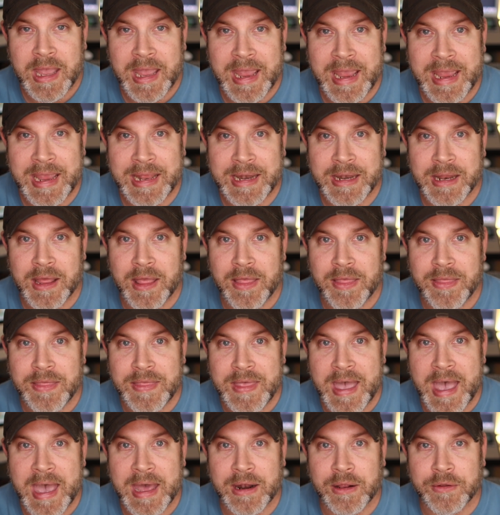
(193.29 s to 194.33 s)
in
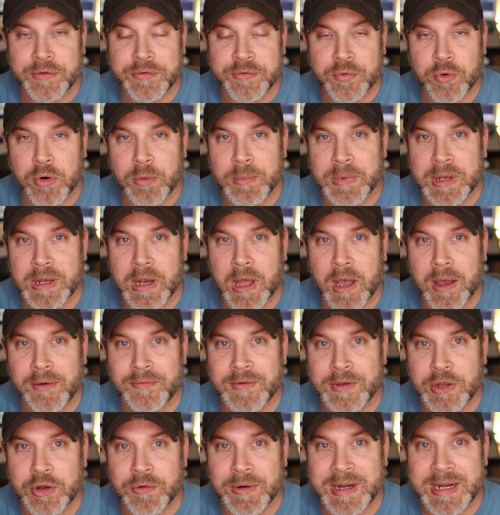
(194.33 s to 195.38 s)
that assortment
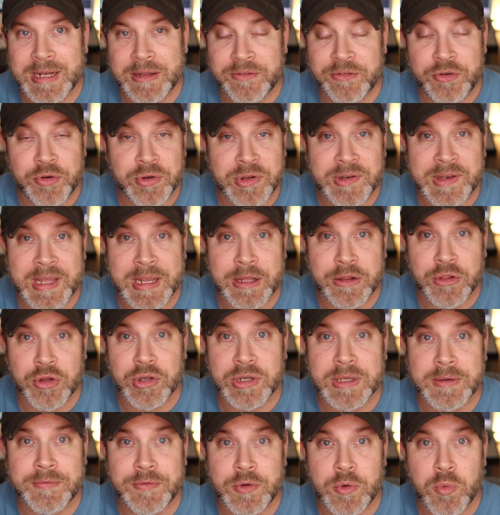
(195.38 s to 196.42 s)
of ingredients. And you can take a
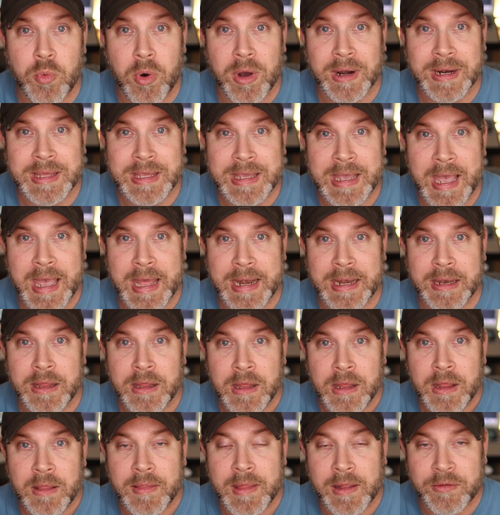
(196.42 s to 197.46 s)
look if you want again.
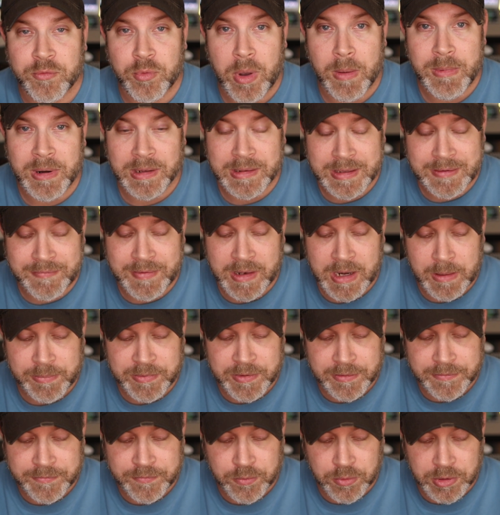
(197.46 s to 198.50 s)
That's why I'm gonna leave that up
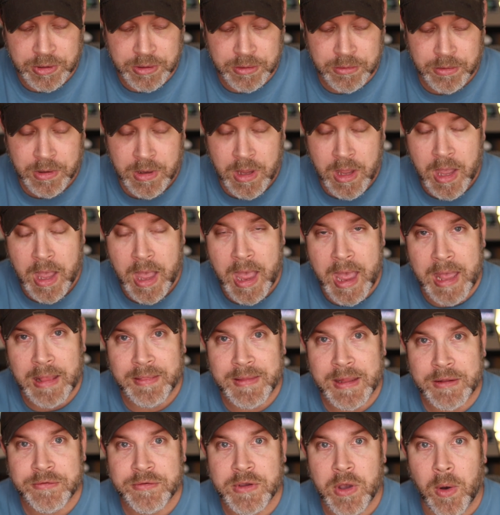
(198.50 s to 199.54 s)
there for you. And
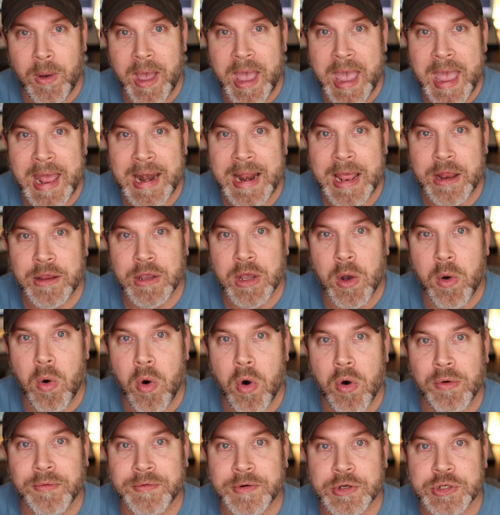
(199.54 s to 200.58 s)
let's go ahead and go
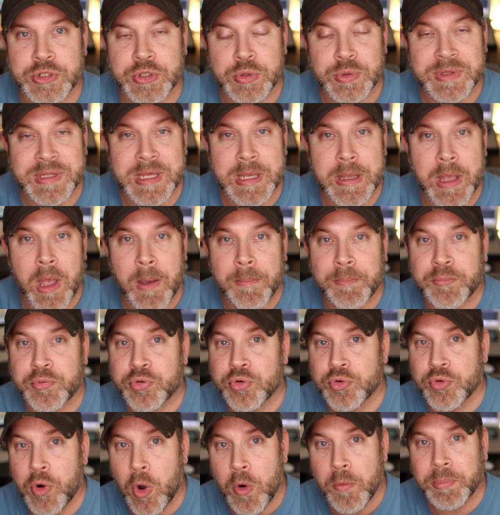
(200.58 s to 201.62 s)
over to the
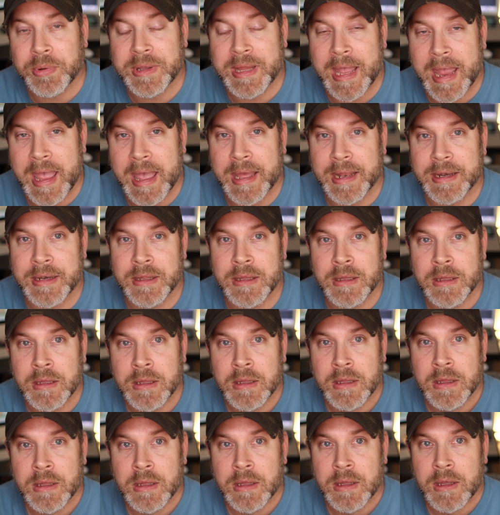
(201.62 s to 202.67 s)
Pro Plan
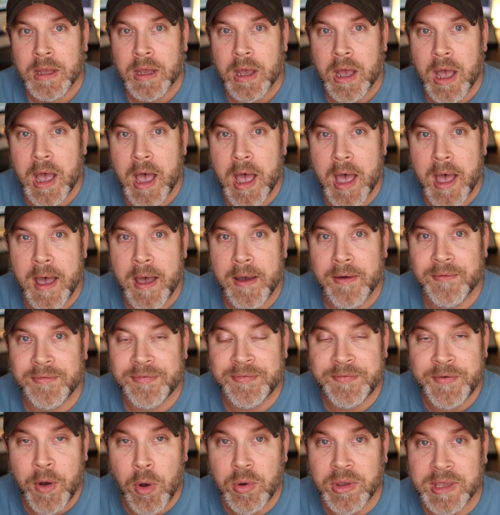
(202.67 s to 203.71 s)

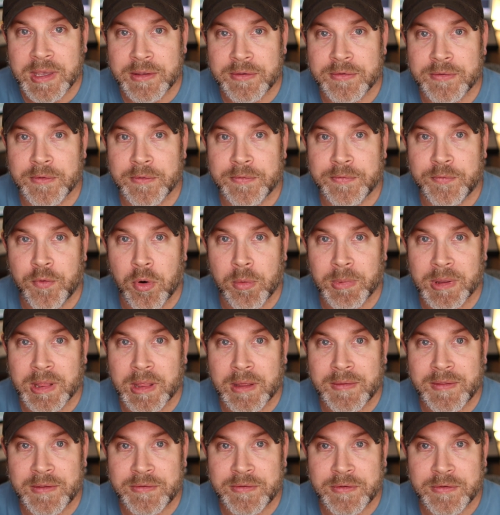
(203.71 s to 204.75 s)
Focus
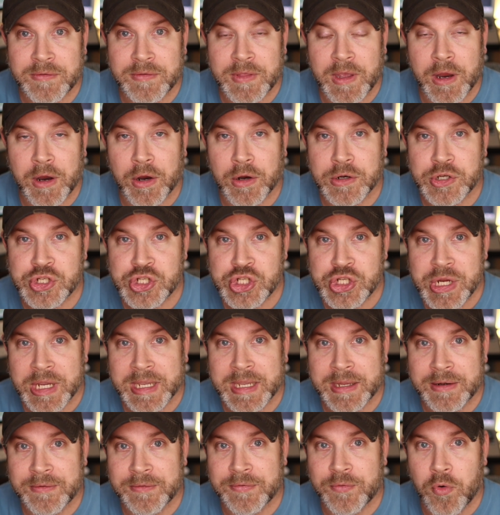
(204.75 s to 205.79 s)
formula. This is their
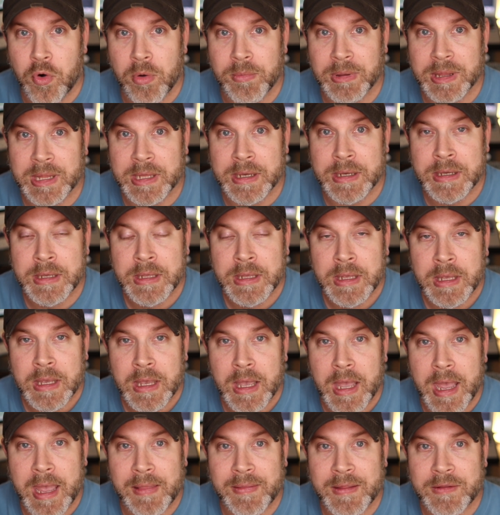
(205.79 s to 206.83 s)
chicken formula,
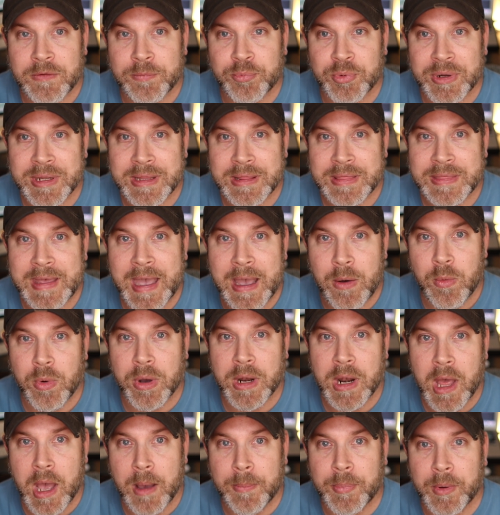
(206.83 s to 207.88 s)
and let's bring that
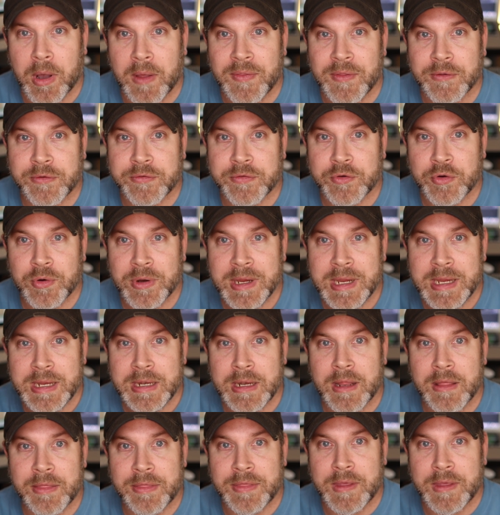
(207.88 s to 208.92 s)
one up on the screen.